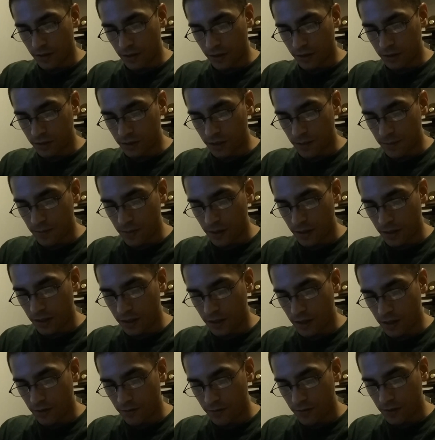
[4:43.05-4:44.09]
Thus they made
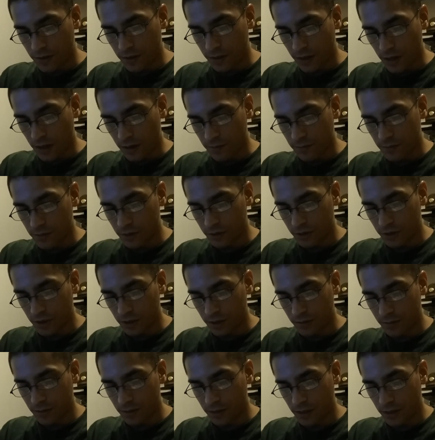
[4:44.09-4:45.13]
a covenant at
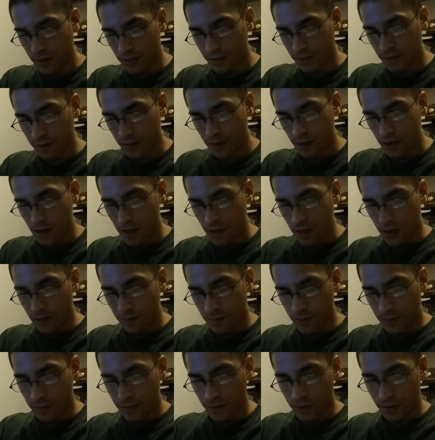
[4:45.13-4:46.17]
Beersheba, and
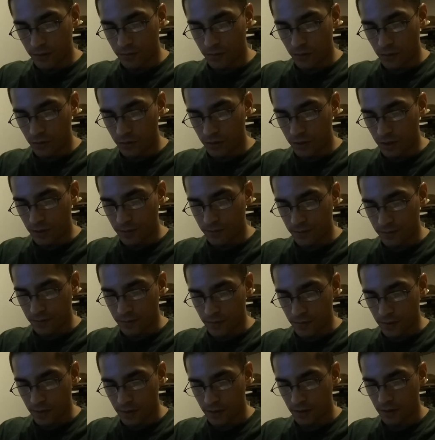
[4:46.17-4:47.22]
Abimelech rose up
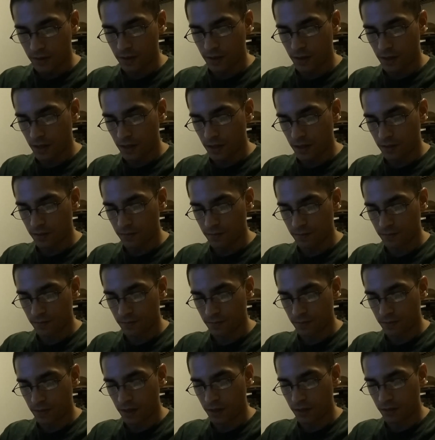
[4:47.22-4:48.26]
and
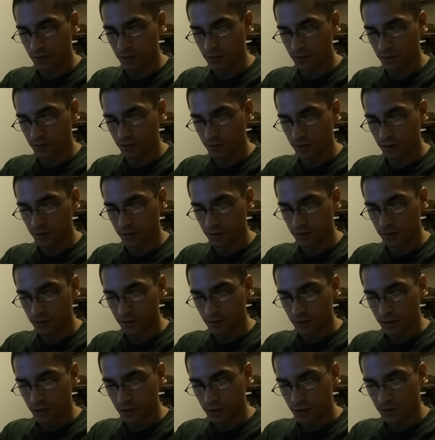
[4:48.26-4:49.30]
Pichol, the
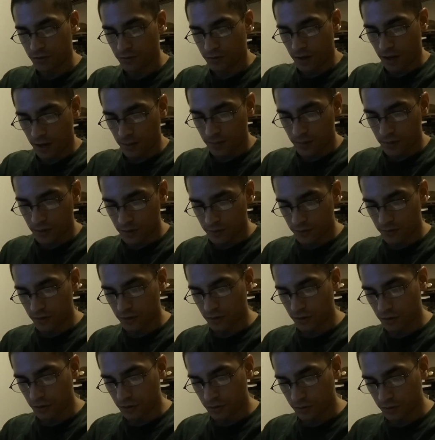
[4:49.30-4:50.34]
chief captain of
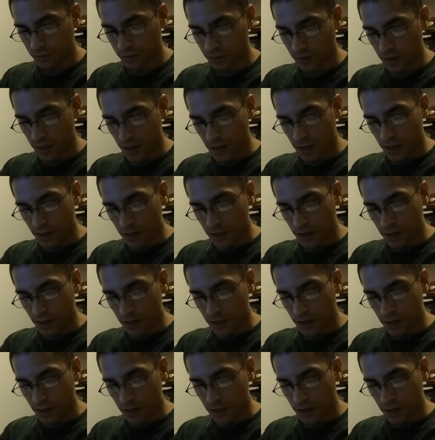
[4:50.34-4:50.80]
his host.